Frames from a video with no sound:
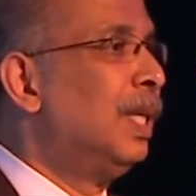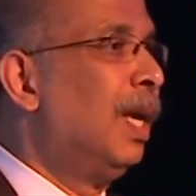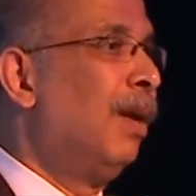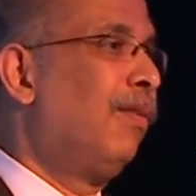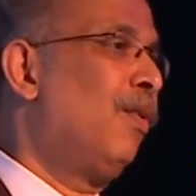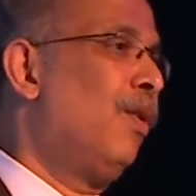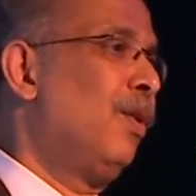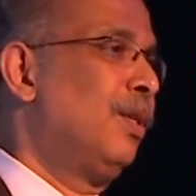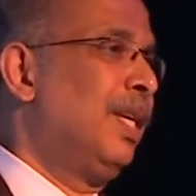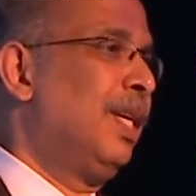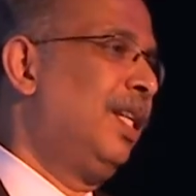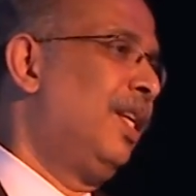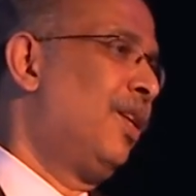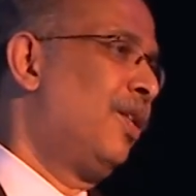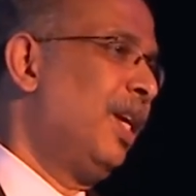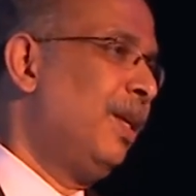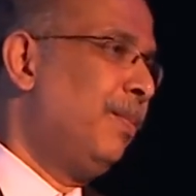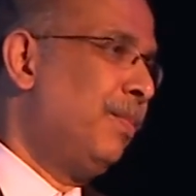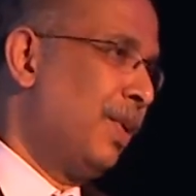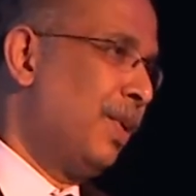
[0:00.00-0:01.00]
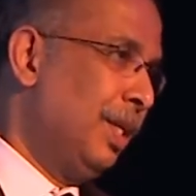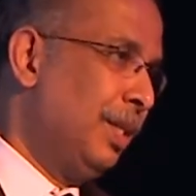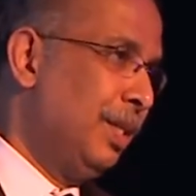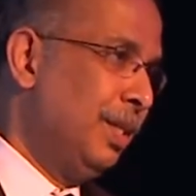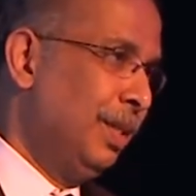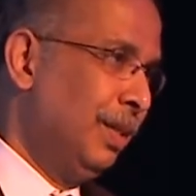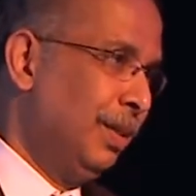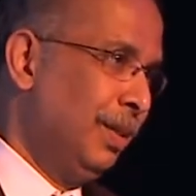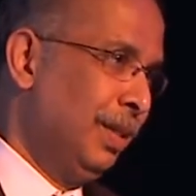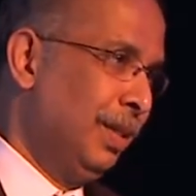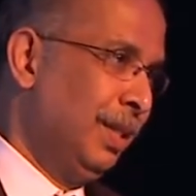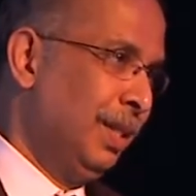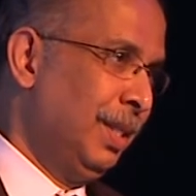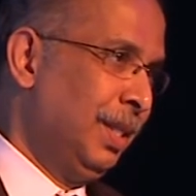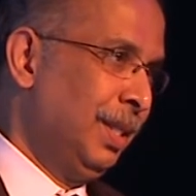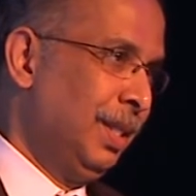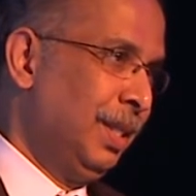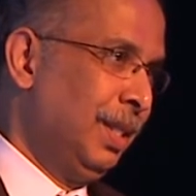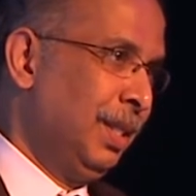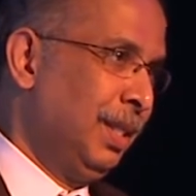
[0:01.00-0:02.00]
Of course, at the right price,
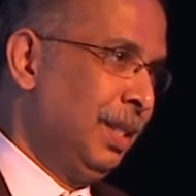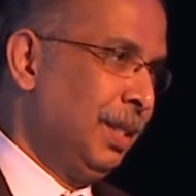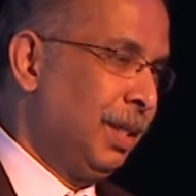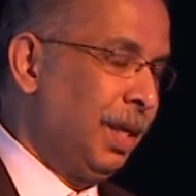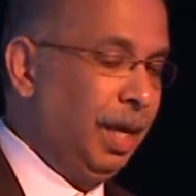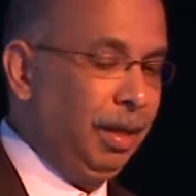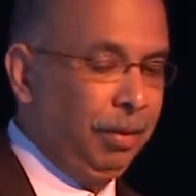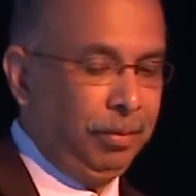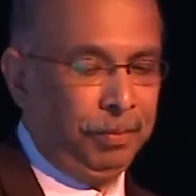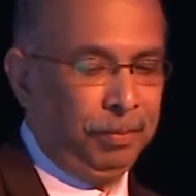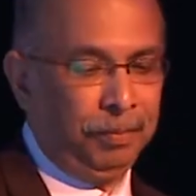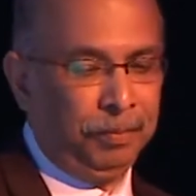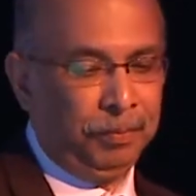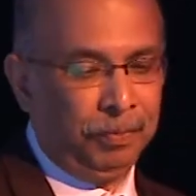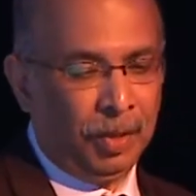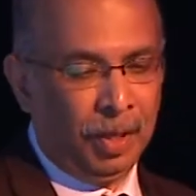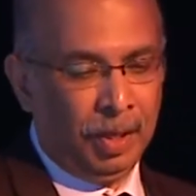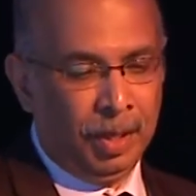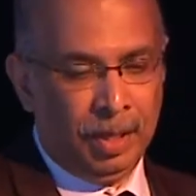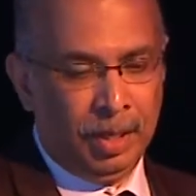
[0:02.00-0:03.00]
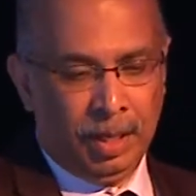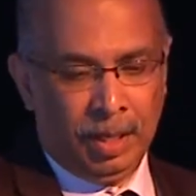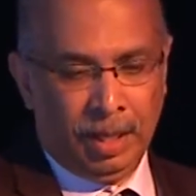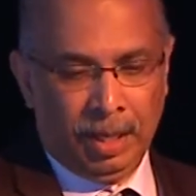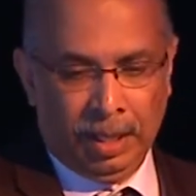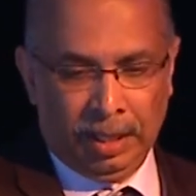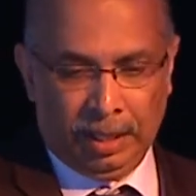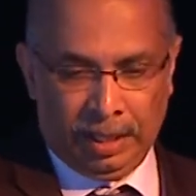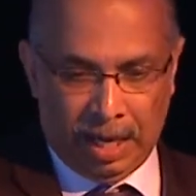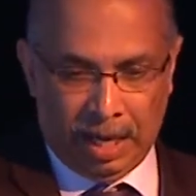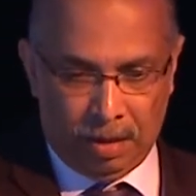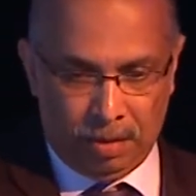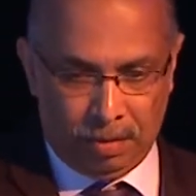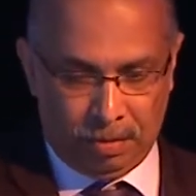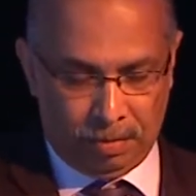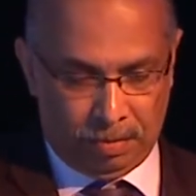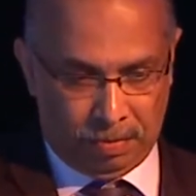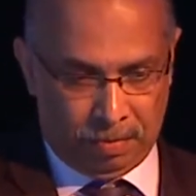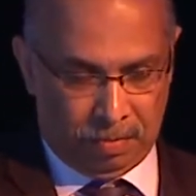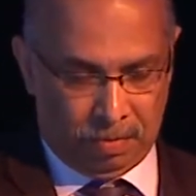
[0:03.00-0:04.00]
okay? Now,
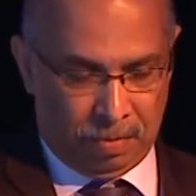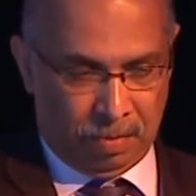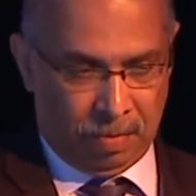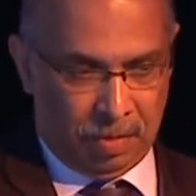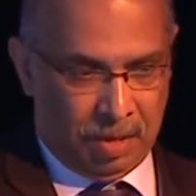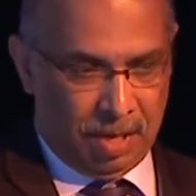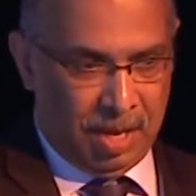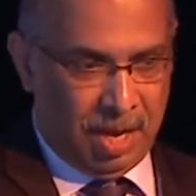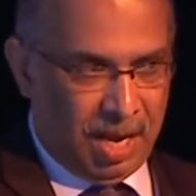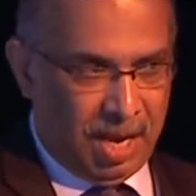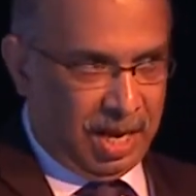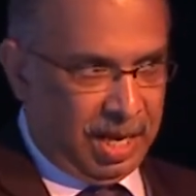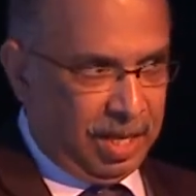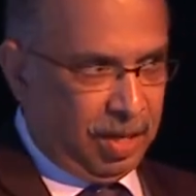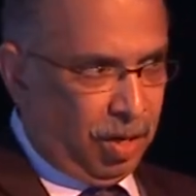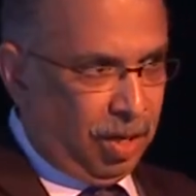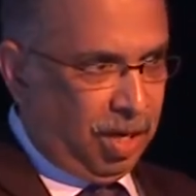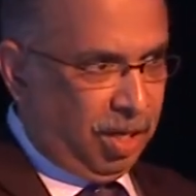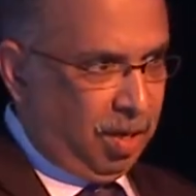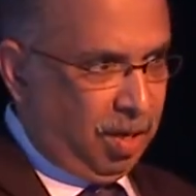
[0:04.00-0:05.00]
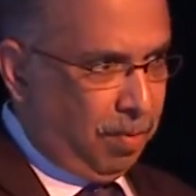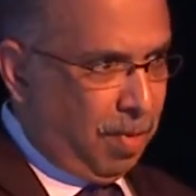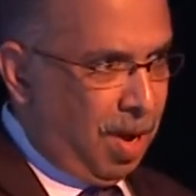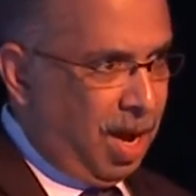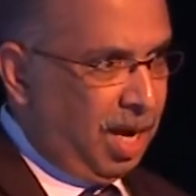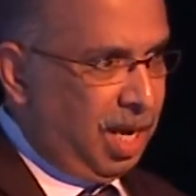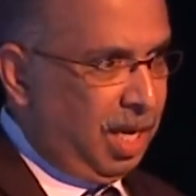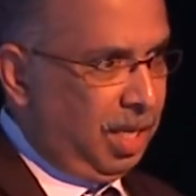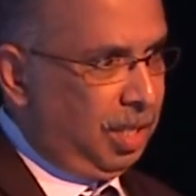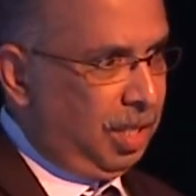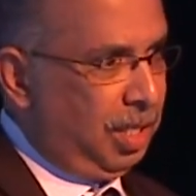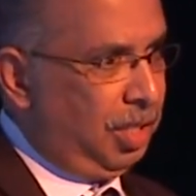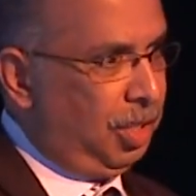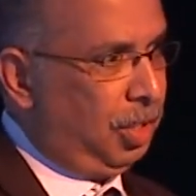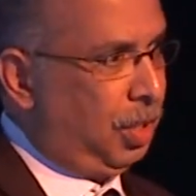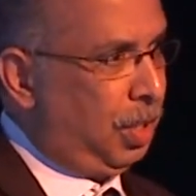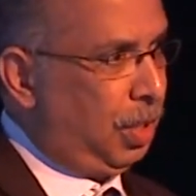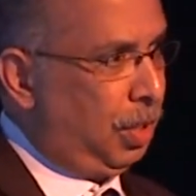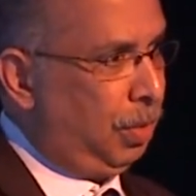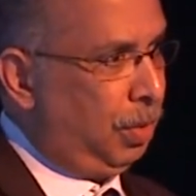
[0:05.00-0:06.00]
in order to market
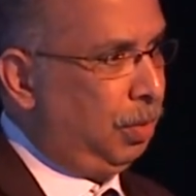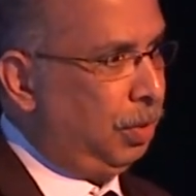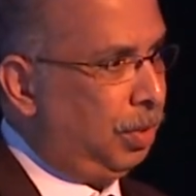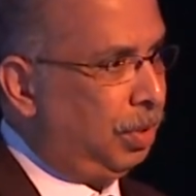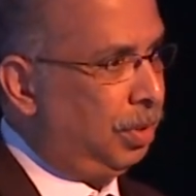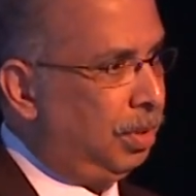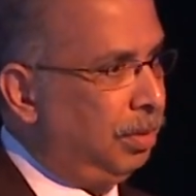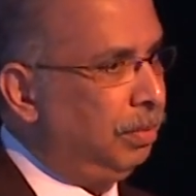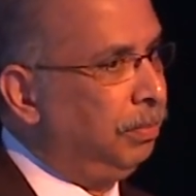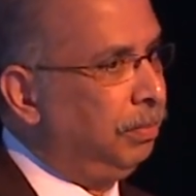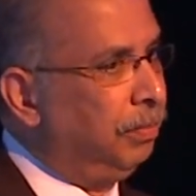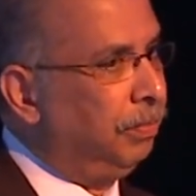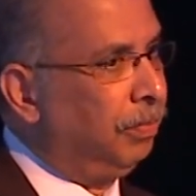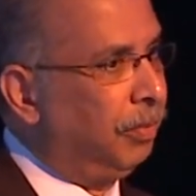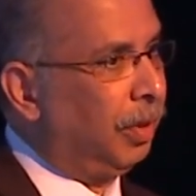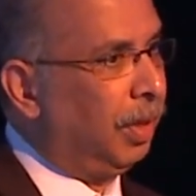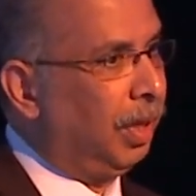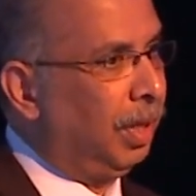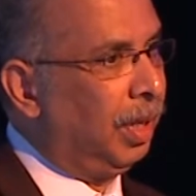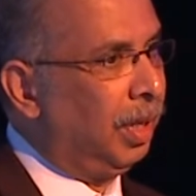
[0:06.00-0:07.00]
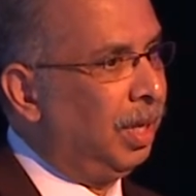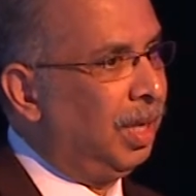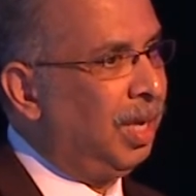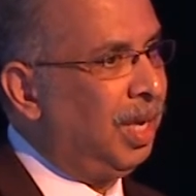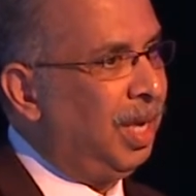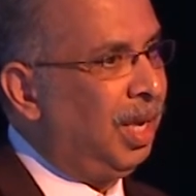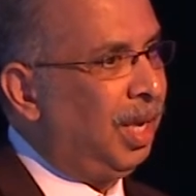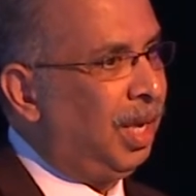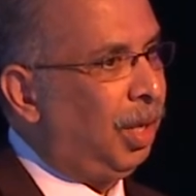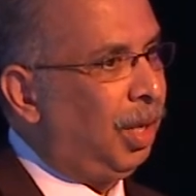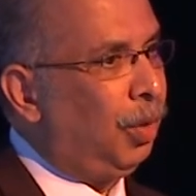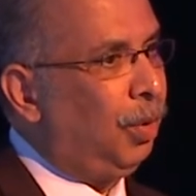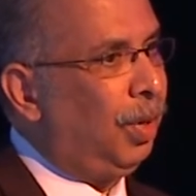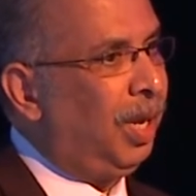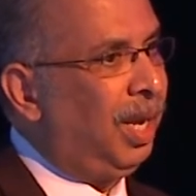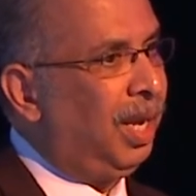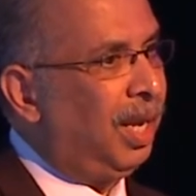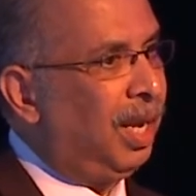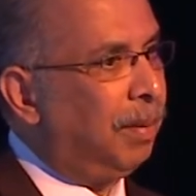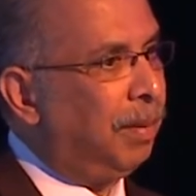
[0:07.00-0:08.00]
these crudes, you
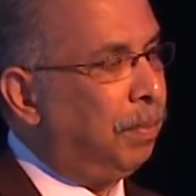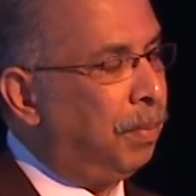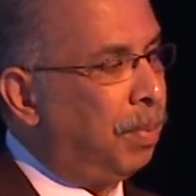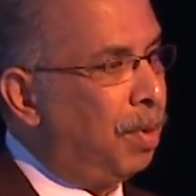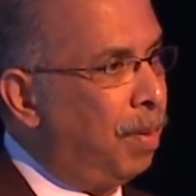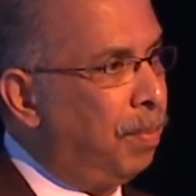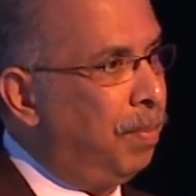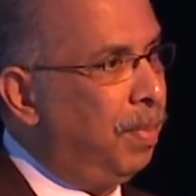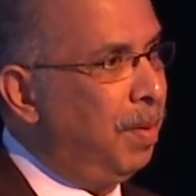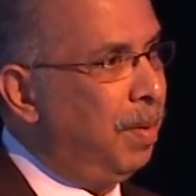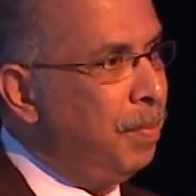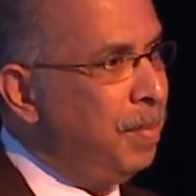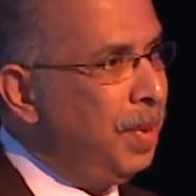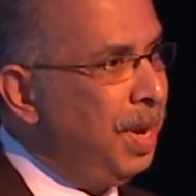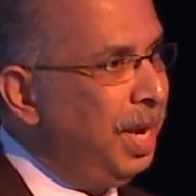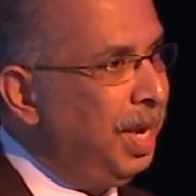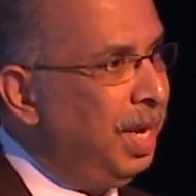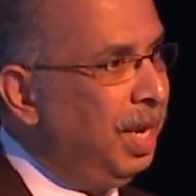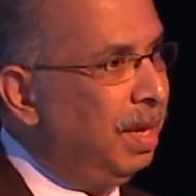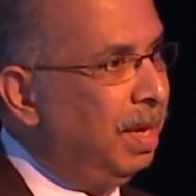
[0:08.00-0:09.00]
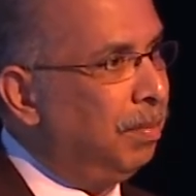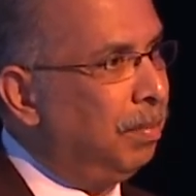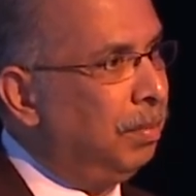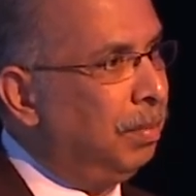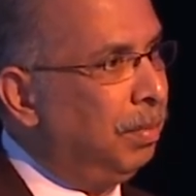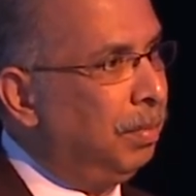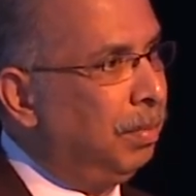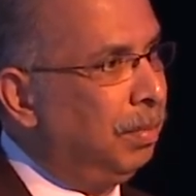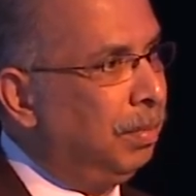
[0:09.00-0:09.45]
need a proper medium